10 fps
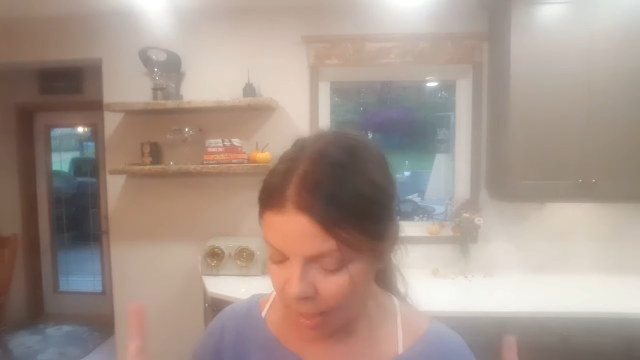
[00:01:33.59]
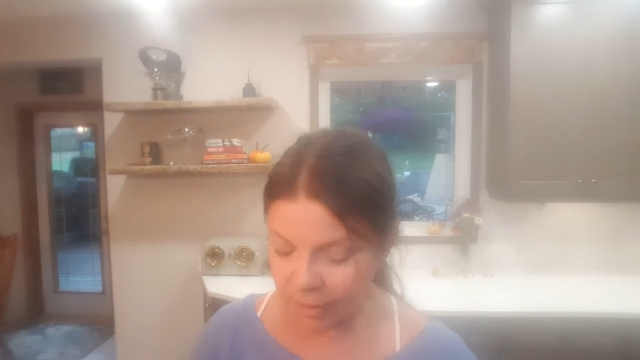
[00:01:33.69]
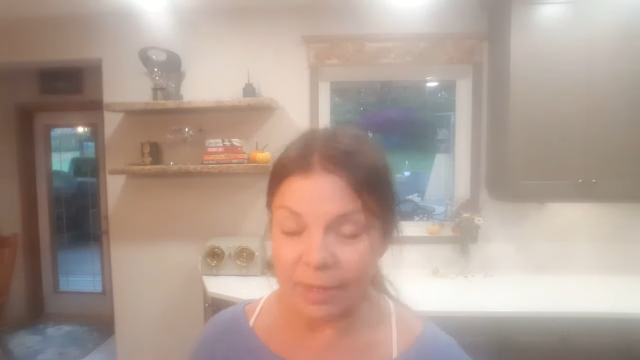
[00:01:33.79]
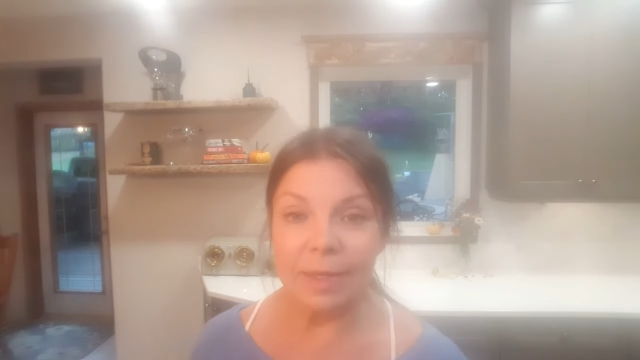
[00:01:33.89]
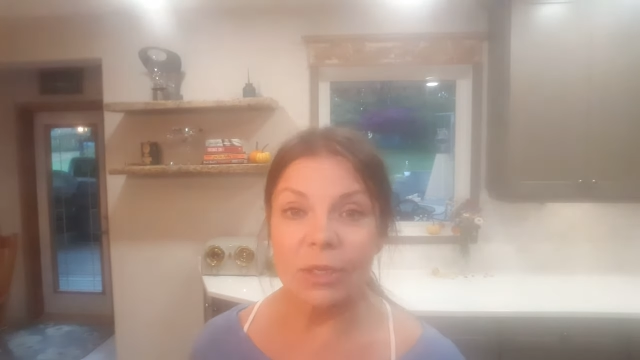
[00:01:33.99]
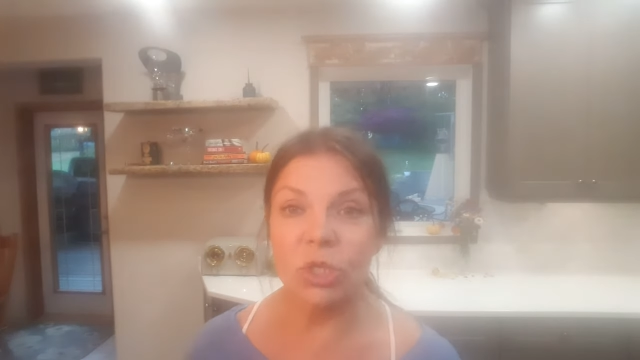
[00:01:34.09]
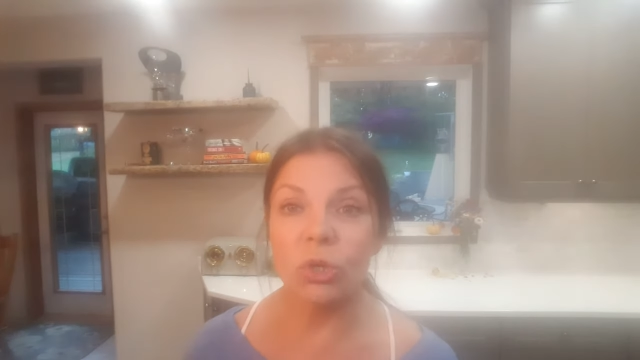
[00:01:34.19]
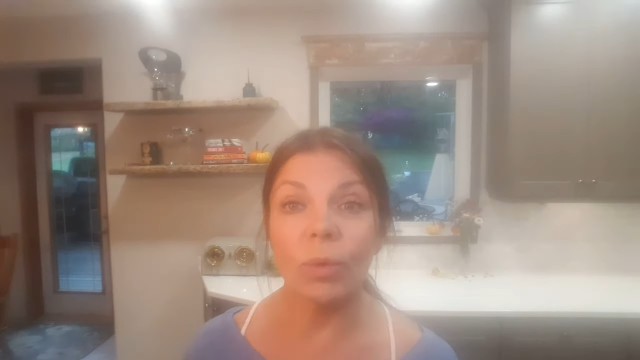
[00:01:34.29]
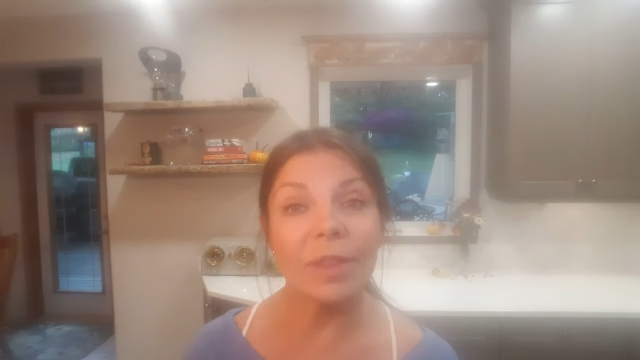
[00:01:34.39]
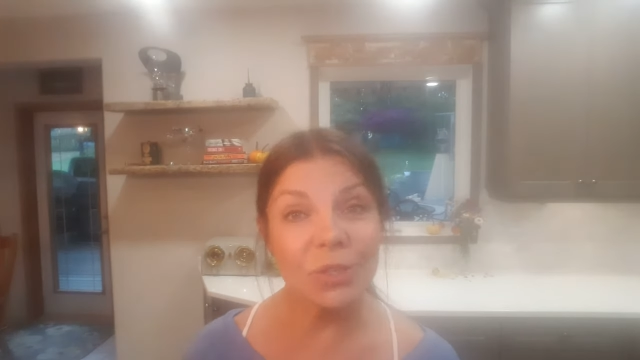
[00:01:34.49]
Let's get to
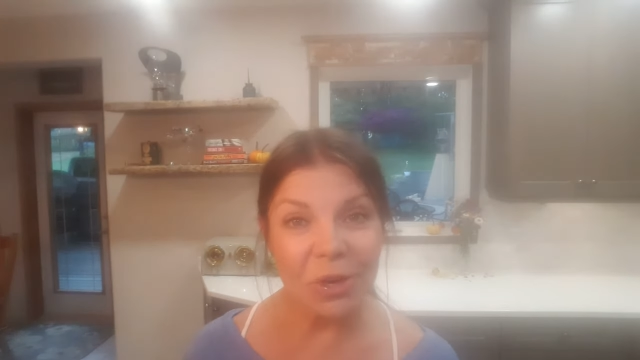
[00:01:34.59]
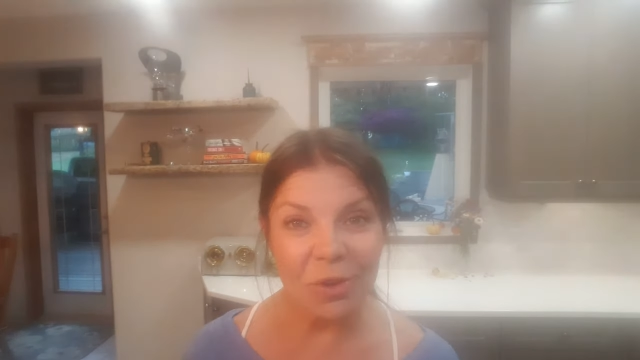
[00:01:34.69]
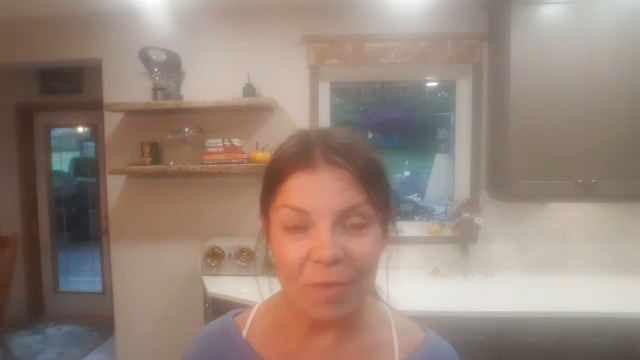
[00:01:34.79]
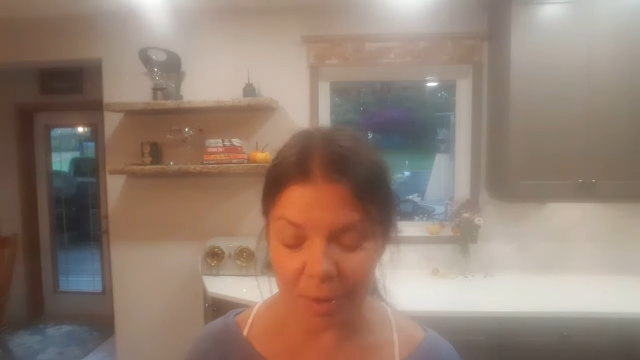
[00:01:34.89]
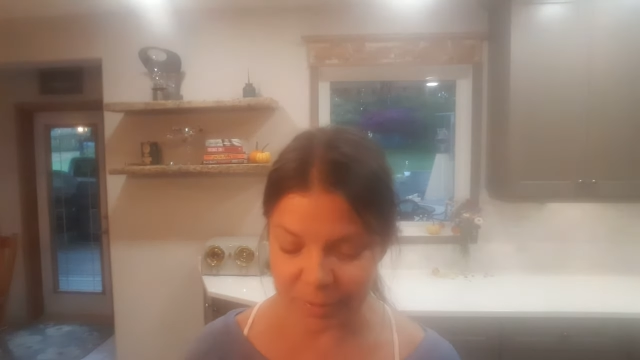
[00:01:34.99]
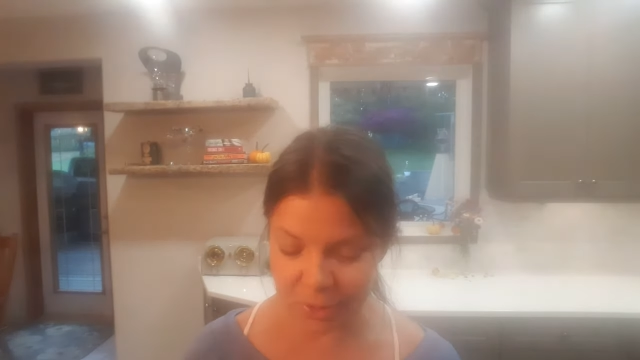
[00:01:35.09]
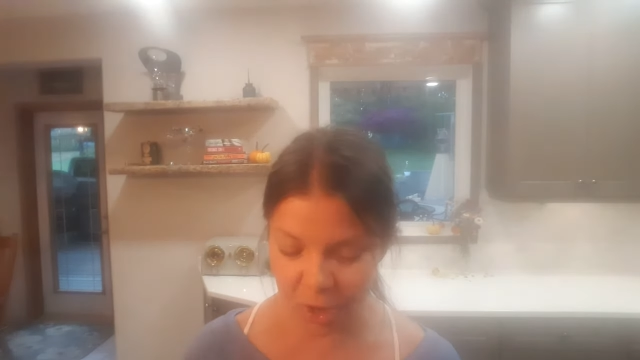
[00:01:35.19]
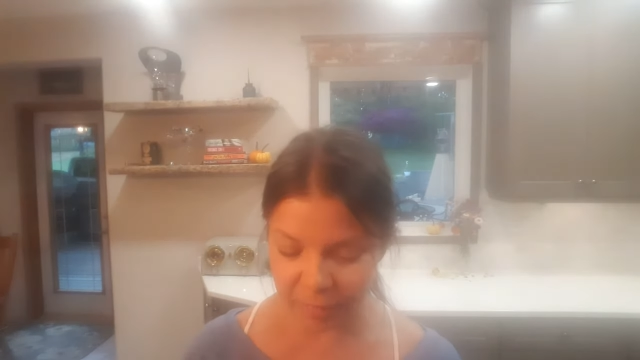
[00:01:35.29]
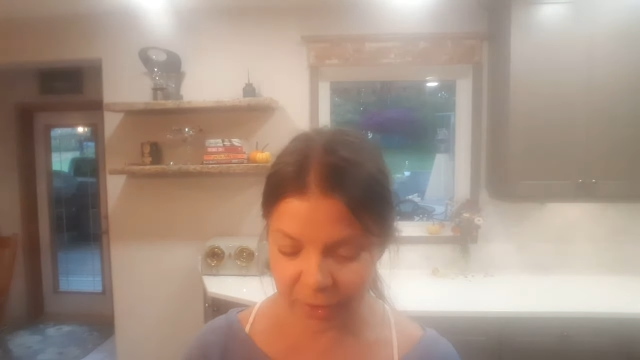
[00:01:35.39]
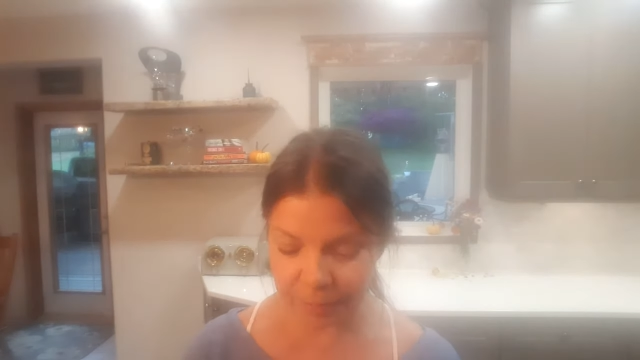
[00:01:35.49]
what the Jungle Farm is
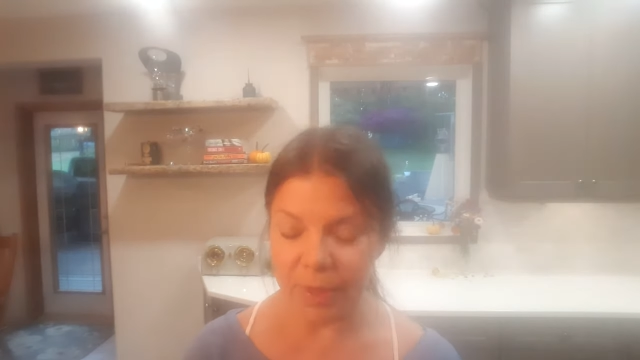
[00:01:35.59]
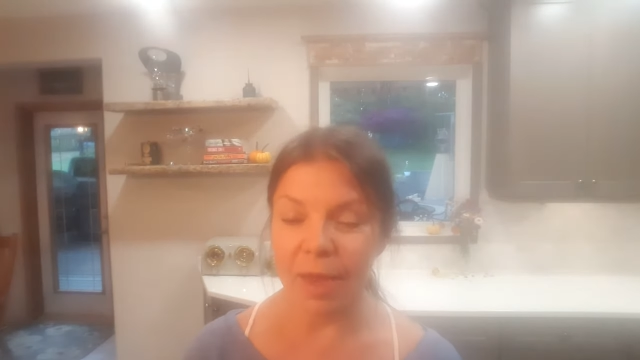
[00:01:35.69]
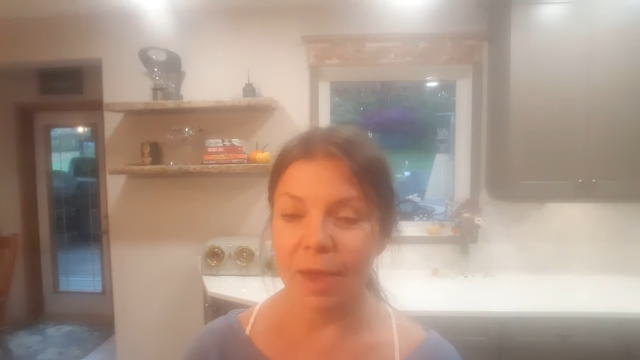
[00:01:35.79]
offering.